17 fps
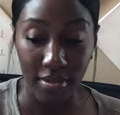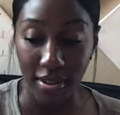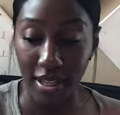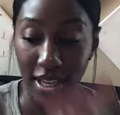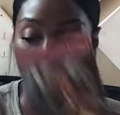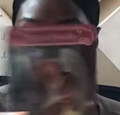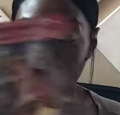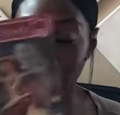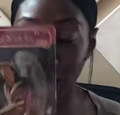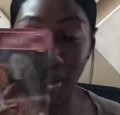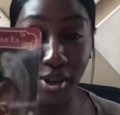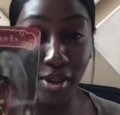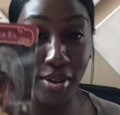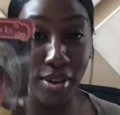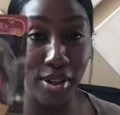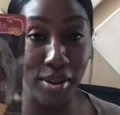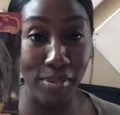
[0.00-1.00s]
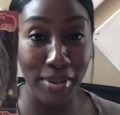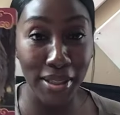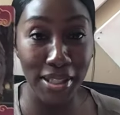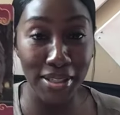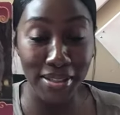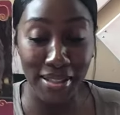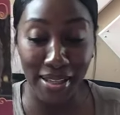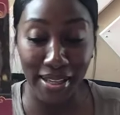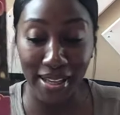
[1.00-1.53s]
And there we go. Look,
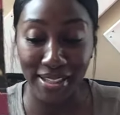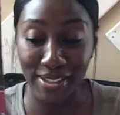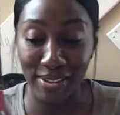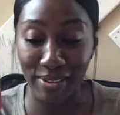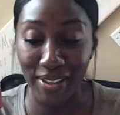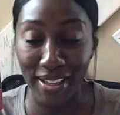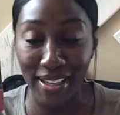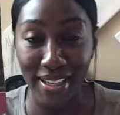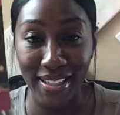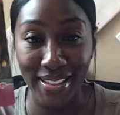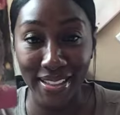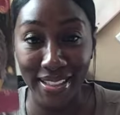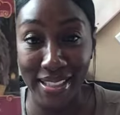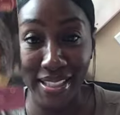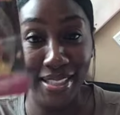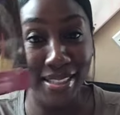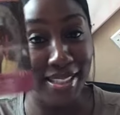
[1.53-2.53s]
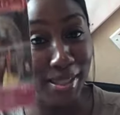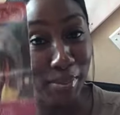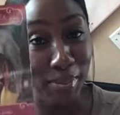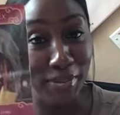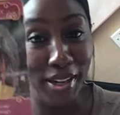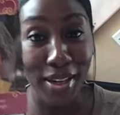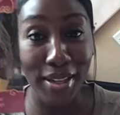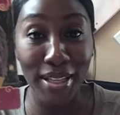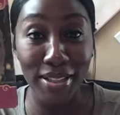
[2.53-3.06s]
release your ex. Okay. See, some of
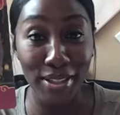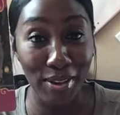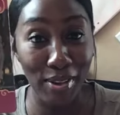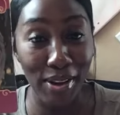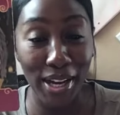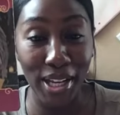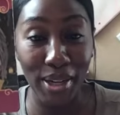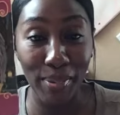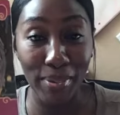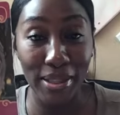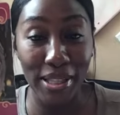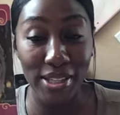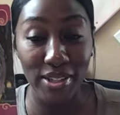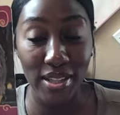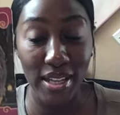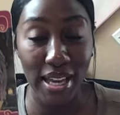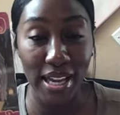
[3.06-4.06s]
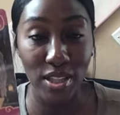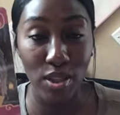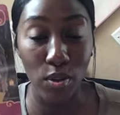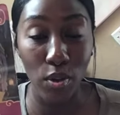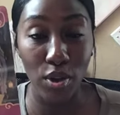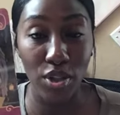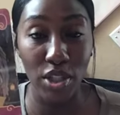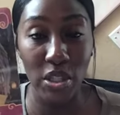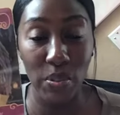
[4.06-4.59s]
y'all need to go ahead and release your ex,
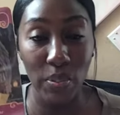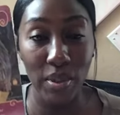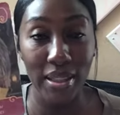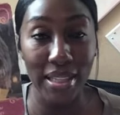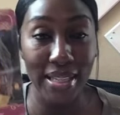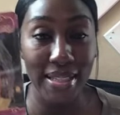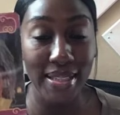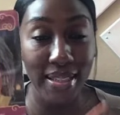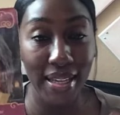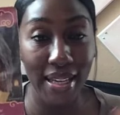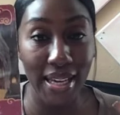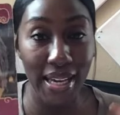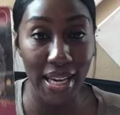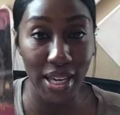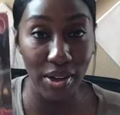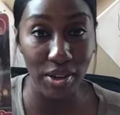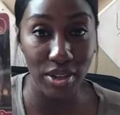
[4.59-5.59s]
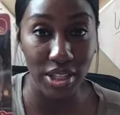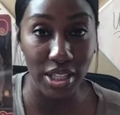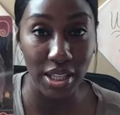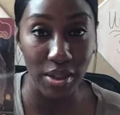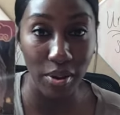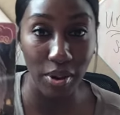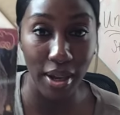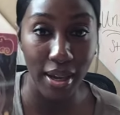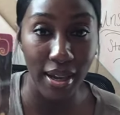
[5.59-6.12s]
or just release the energy.
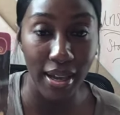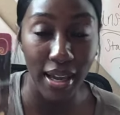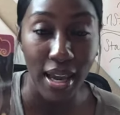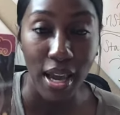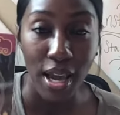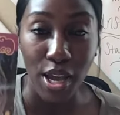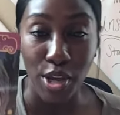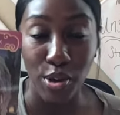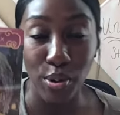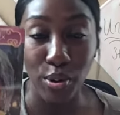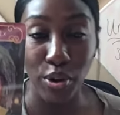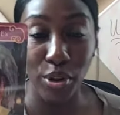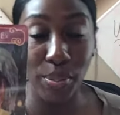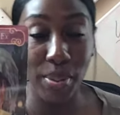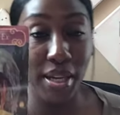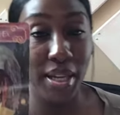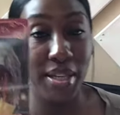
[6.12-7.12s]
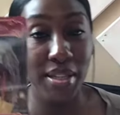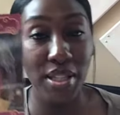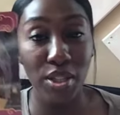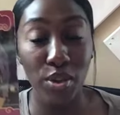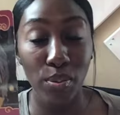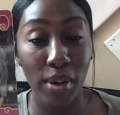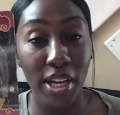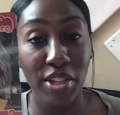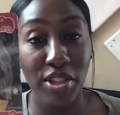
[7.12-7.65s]
Okay. You could be in a
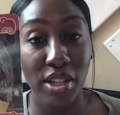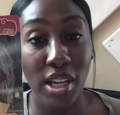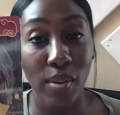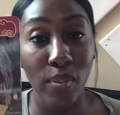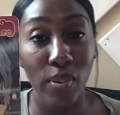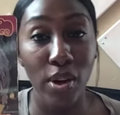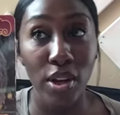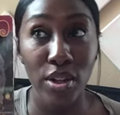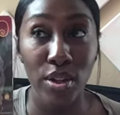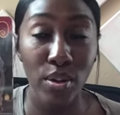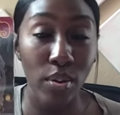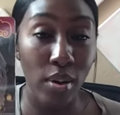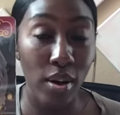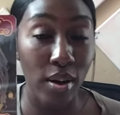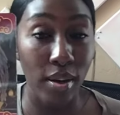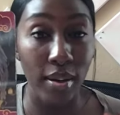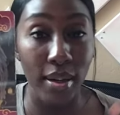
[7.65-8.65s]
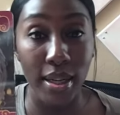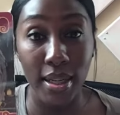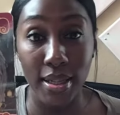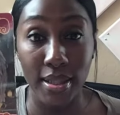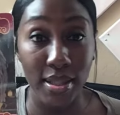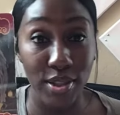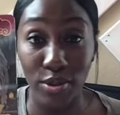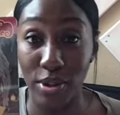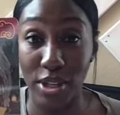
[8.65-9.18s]
situation where you are in a
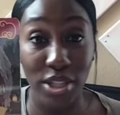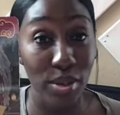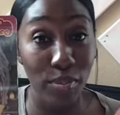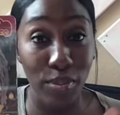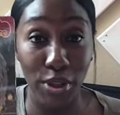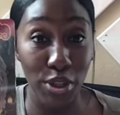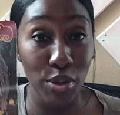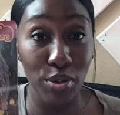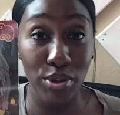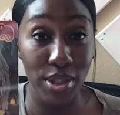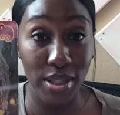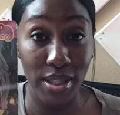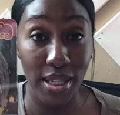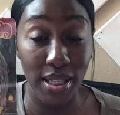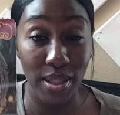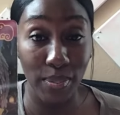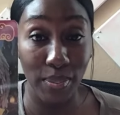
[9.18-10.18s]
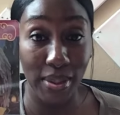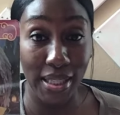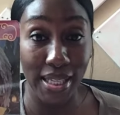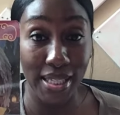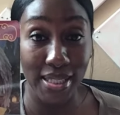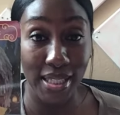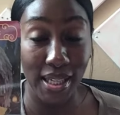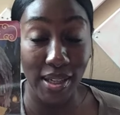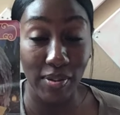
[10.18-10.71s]
situation where you just need to
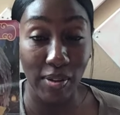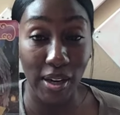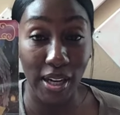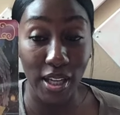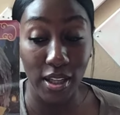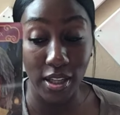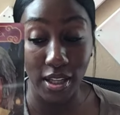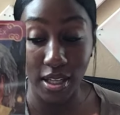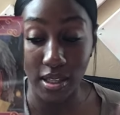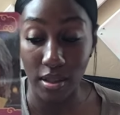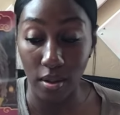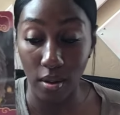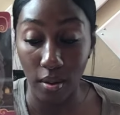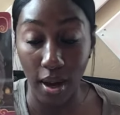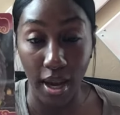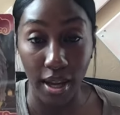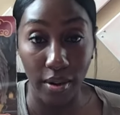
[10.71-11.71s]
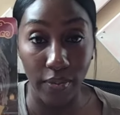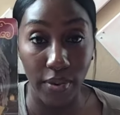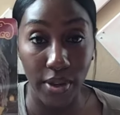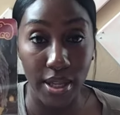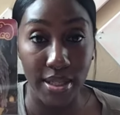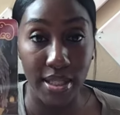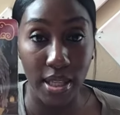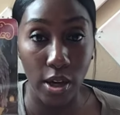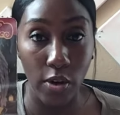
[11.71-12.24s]
release it, right? You need to go ahead and free
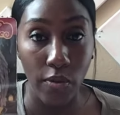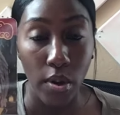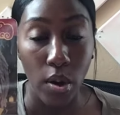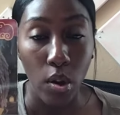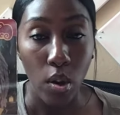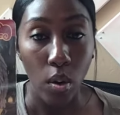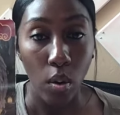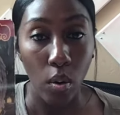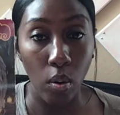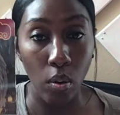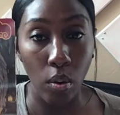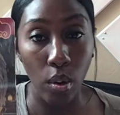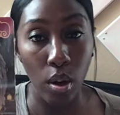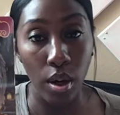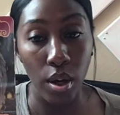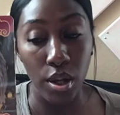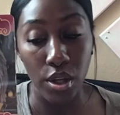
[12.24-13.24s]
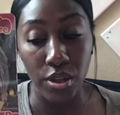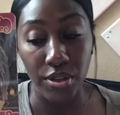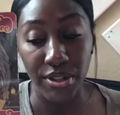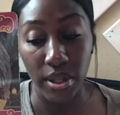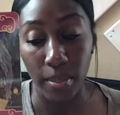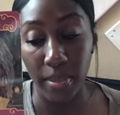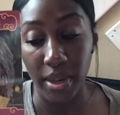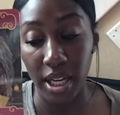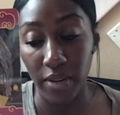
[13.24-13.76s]
yourself, or
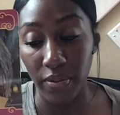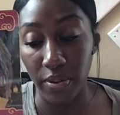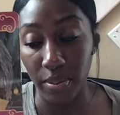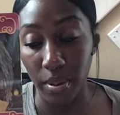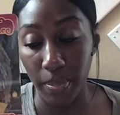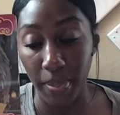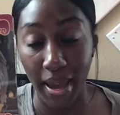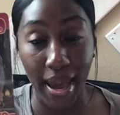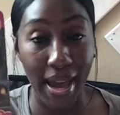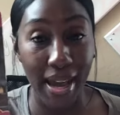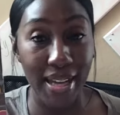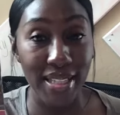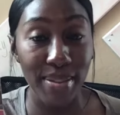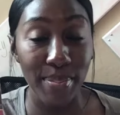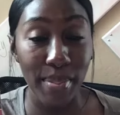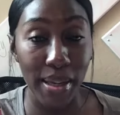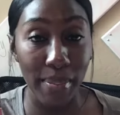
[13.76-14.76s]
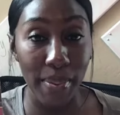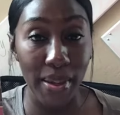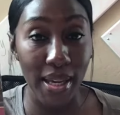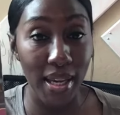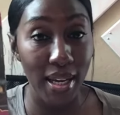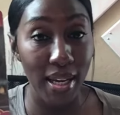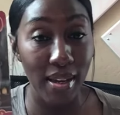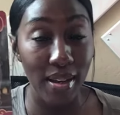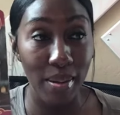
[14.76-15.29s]
somebody from the past maybe.
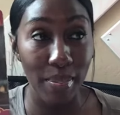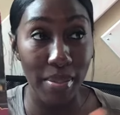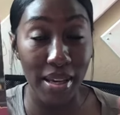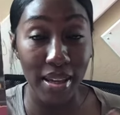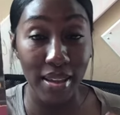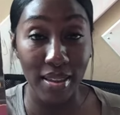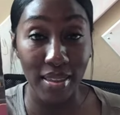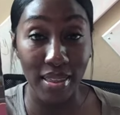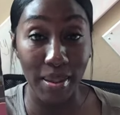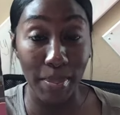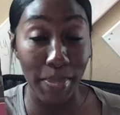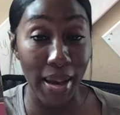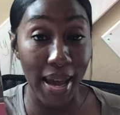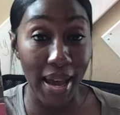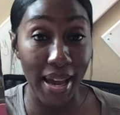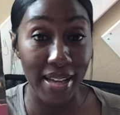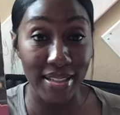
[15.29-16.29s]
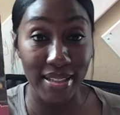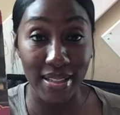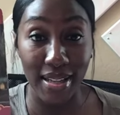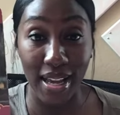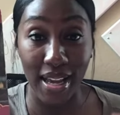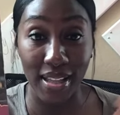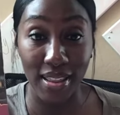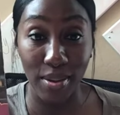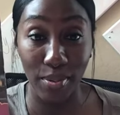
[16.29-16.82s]
And it could be the past,
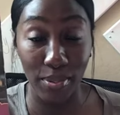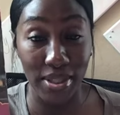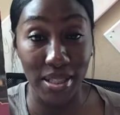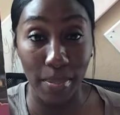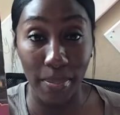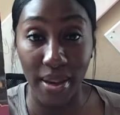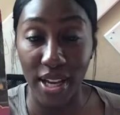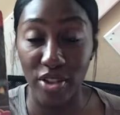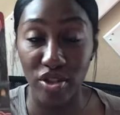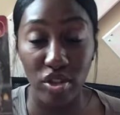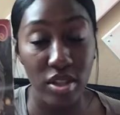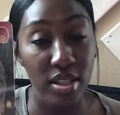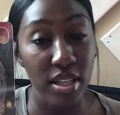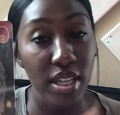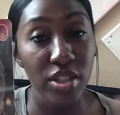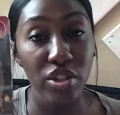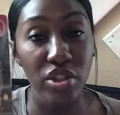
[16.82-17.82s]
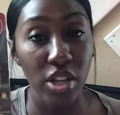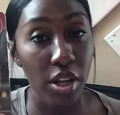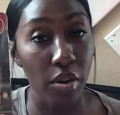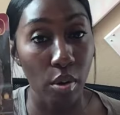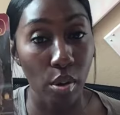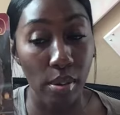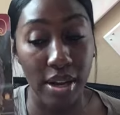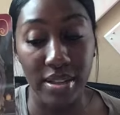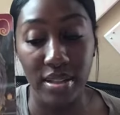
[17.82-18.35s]
not the recent past, just in
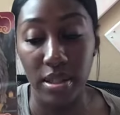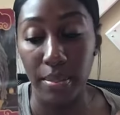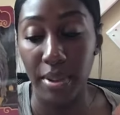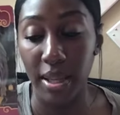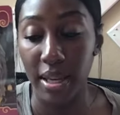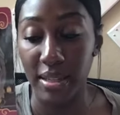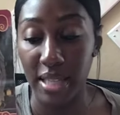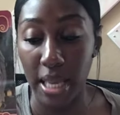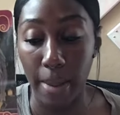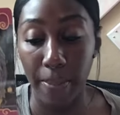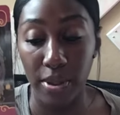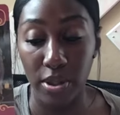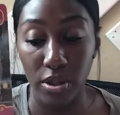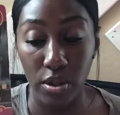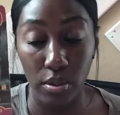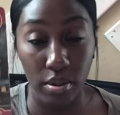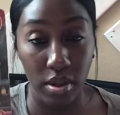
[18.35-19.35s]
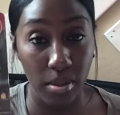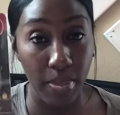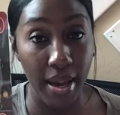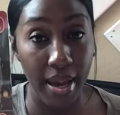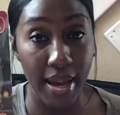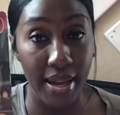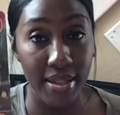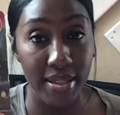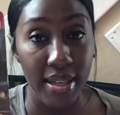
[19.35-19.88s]
general, right? Something has happened to you in the
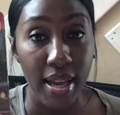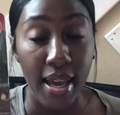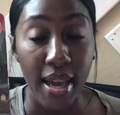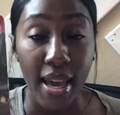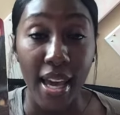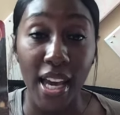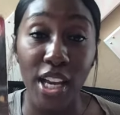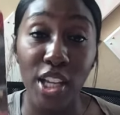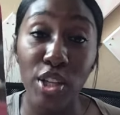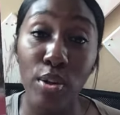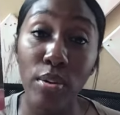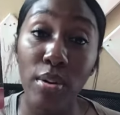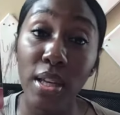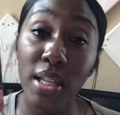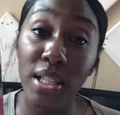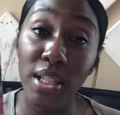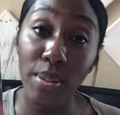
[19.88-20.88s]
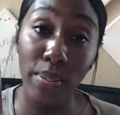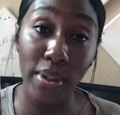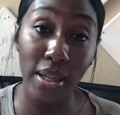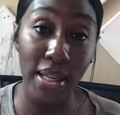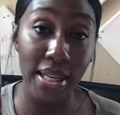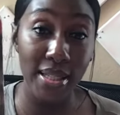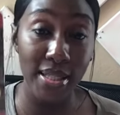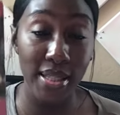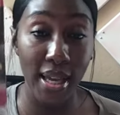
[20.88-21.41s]
past and you need to
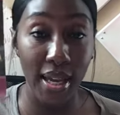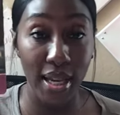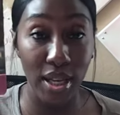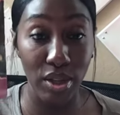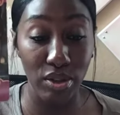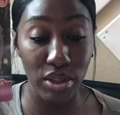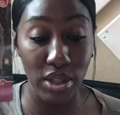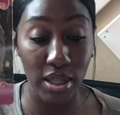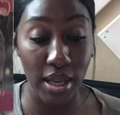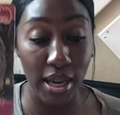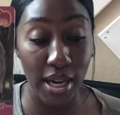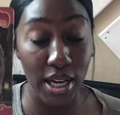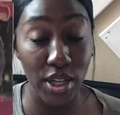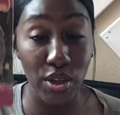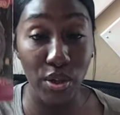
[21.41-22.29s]
release that energy, guys.